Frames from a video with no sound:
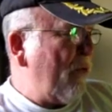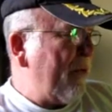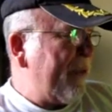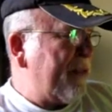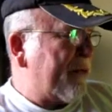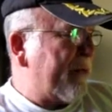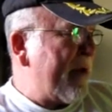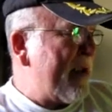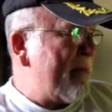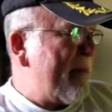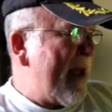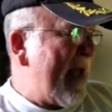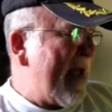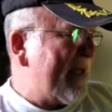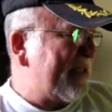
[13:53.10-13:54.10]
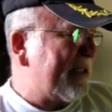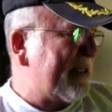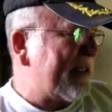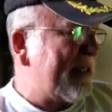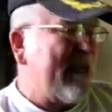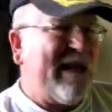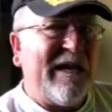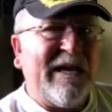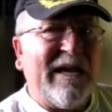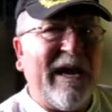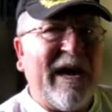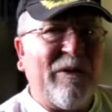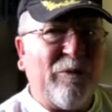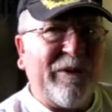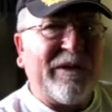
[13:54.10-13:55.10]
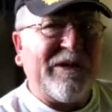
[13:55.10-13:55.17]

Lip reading: with 3 masts, and with a